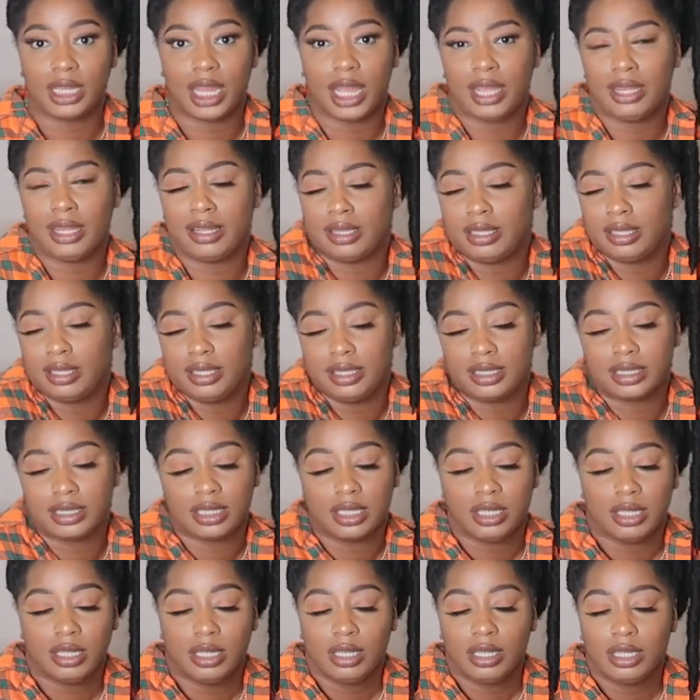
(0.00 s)
Like, cause
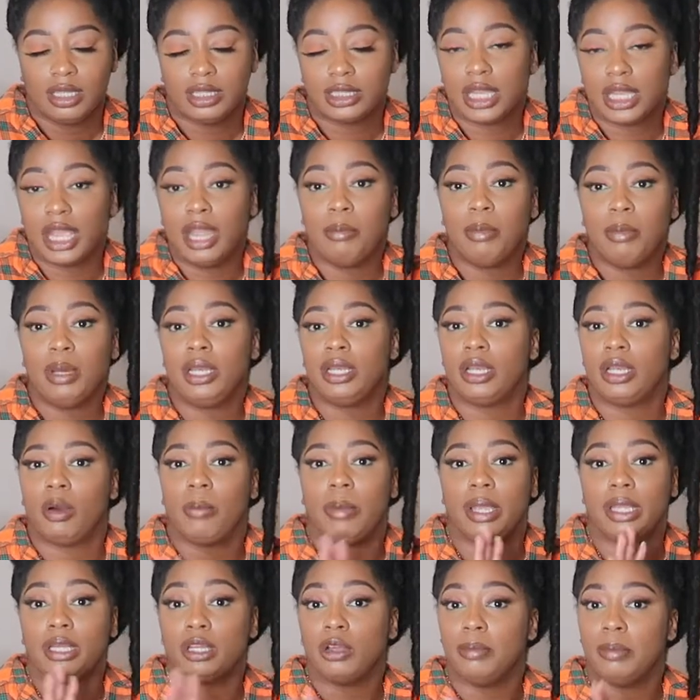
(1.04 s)
scared money don't
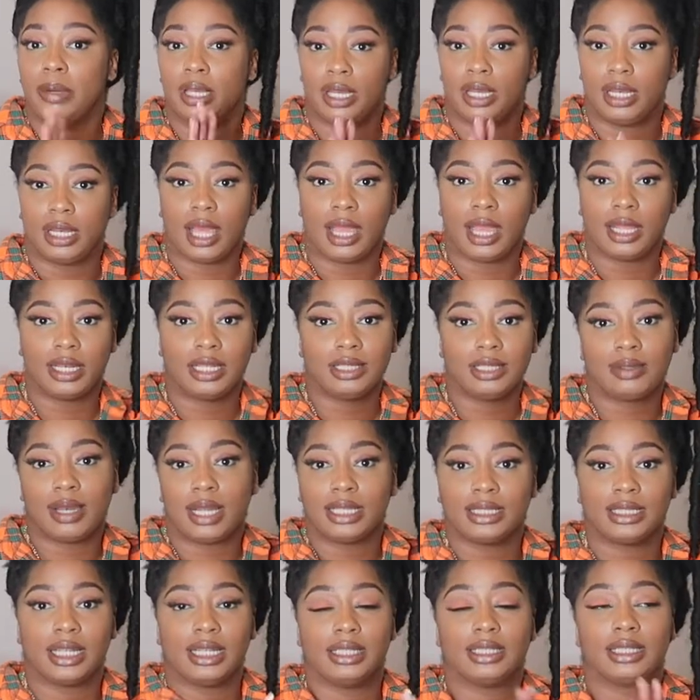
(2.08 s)
make no money. Like that's what
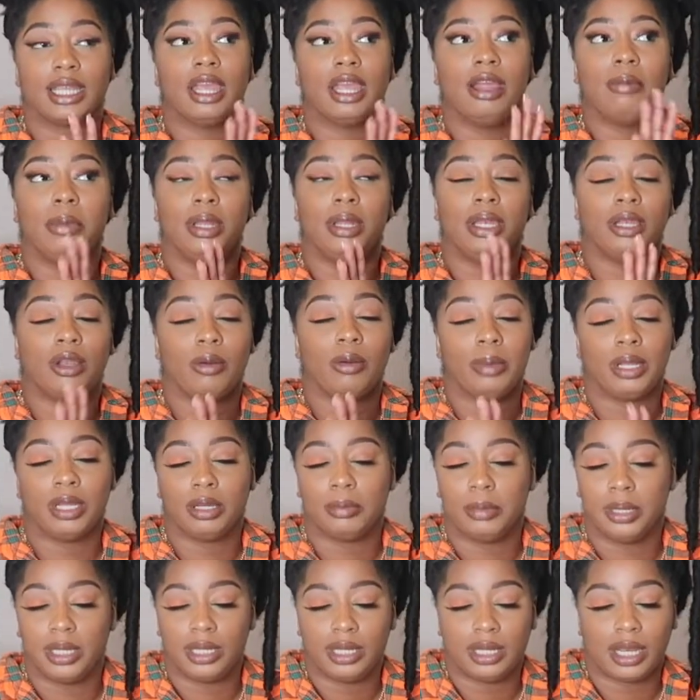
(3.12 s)
I say, scared money don't make no
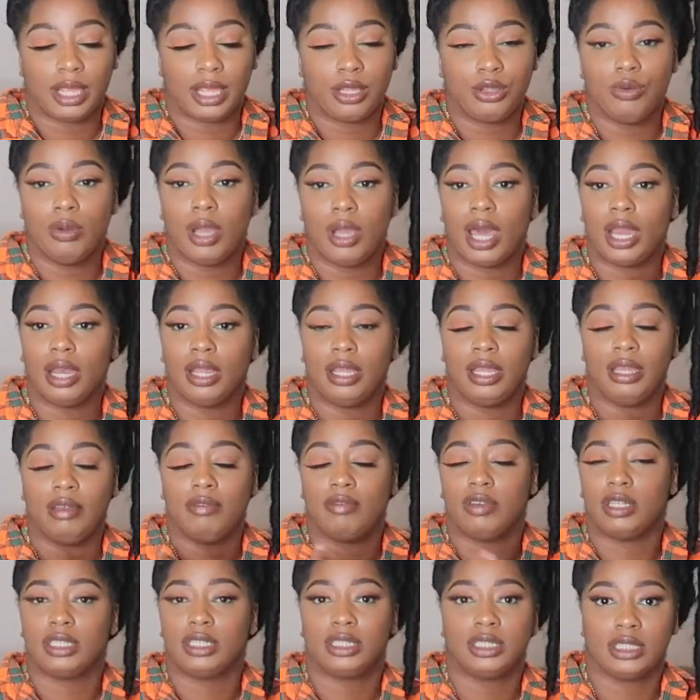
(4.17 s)
money. Like you gotta
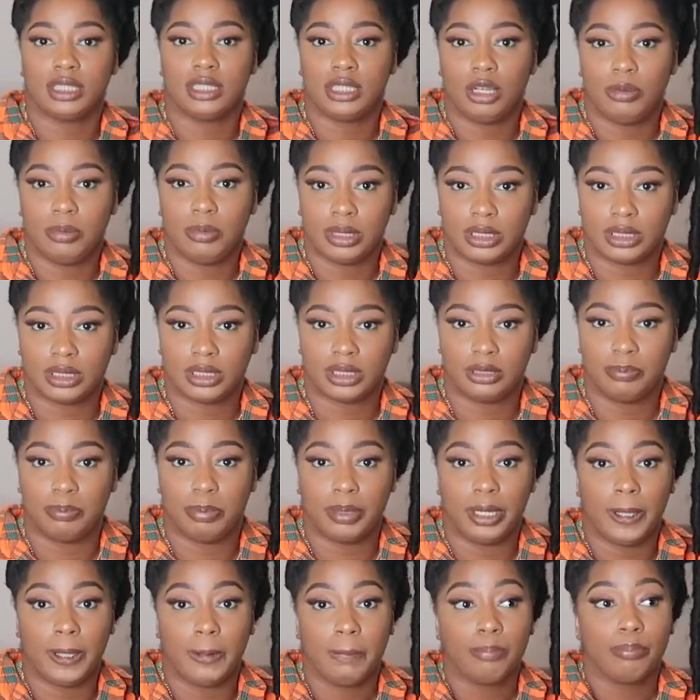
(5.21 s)
invest into your business.
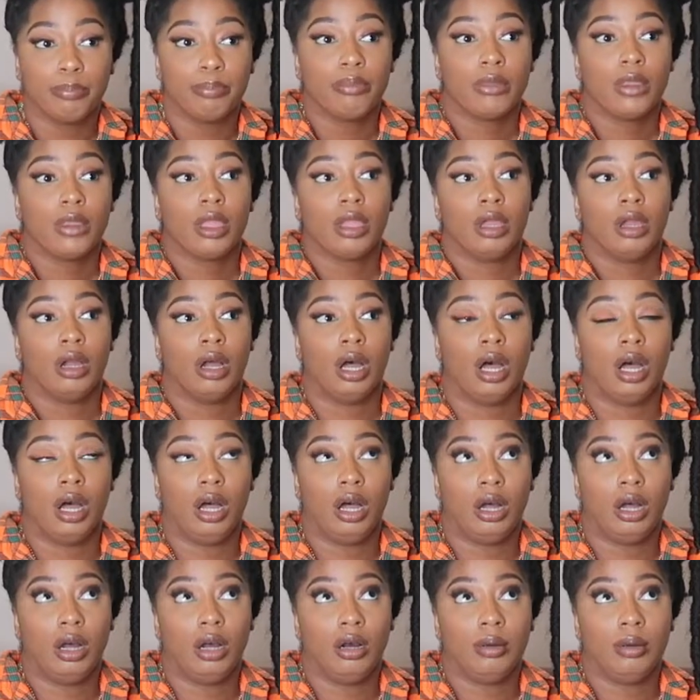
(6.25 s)
But
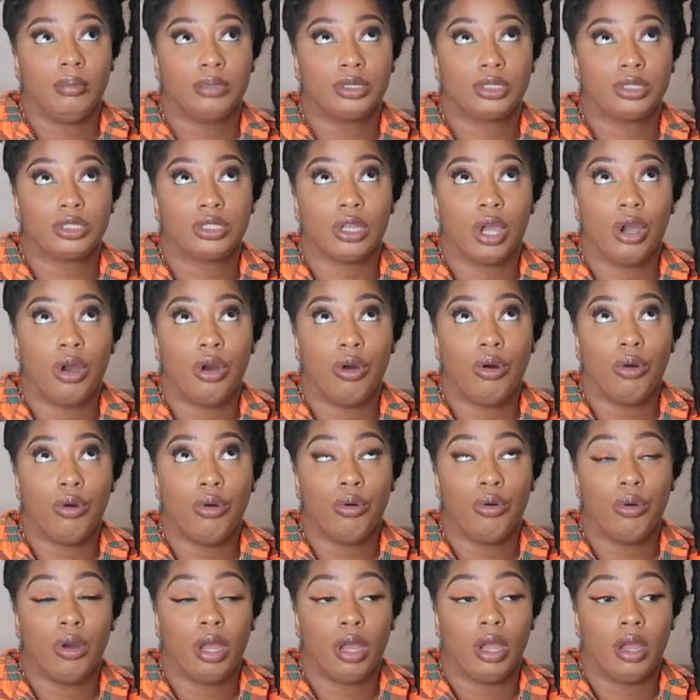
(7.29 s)

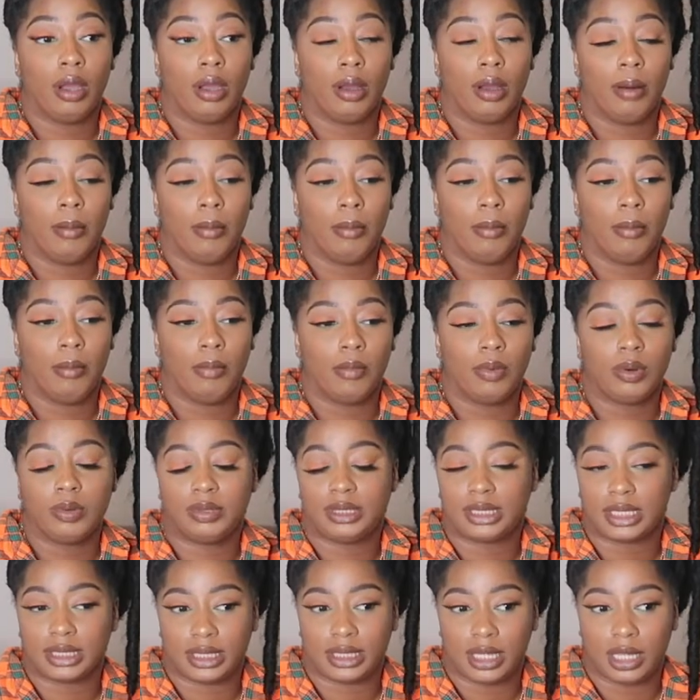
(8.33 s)
so what
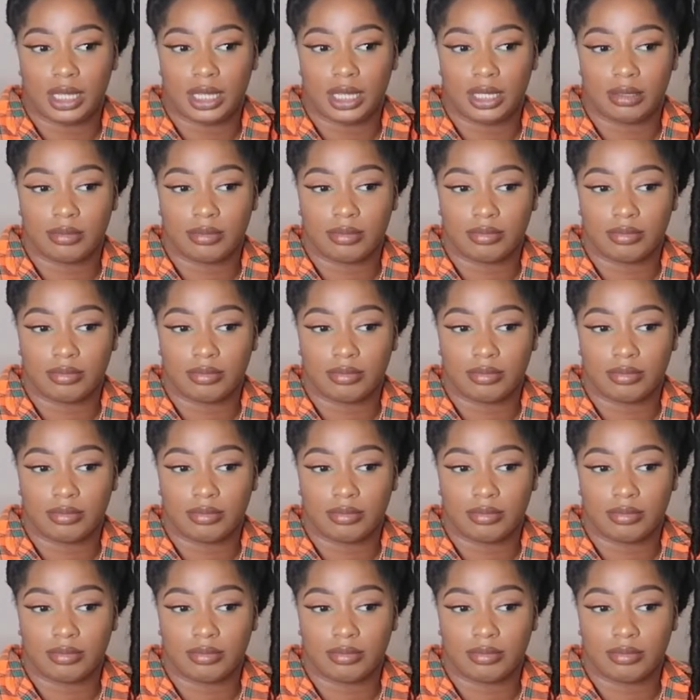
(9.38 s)
was I saying?